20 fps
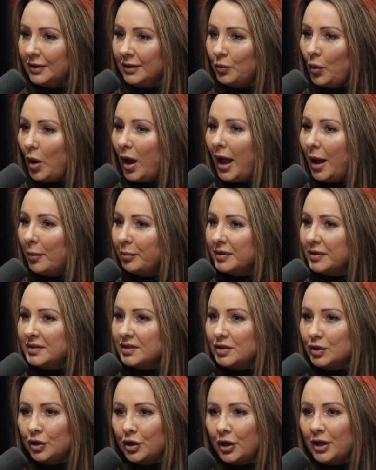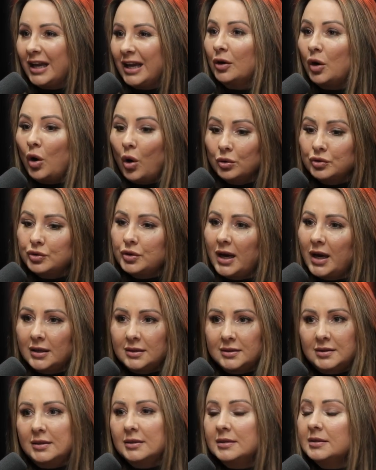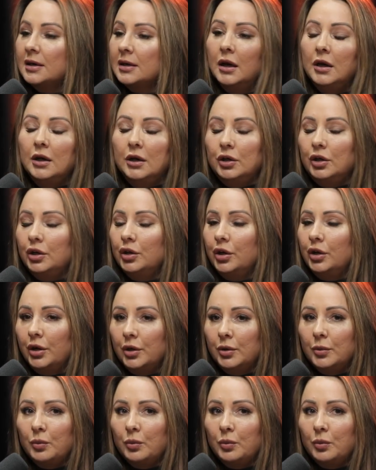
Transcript: What happens, you know, in contracts is, you know,